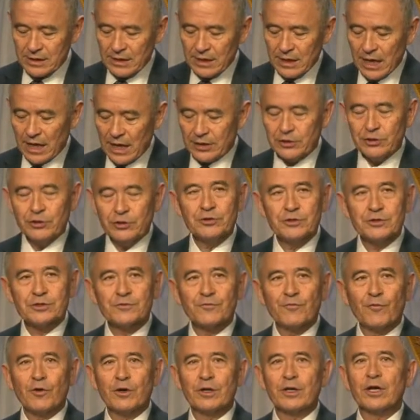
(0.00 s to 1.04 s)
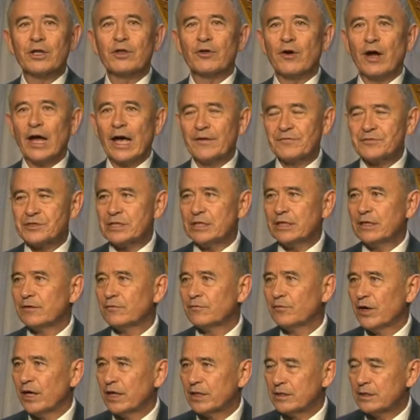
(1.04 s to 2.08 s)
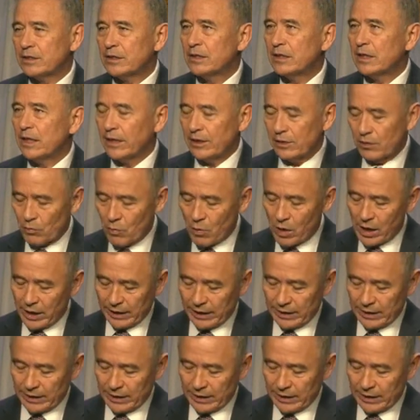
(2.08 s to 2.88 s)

I used for another FC event in Hawaii.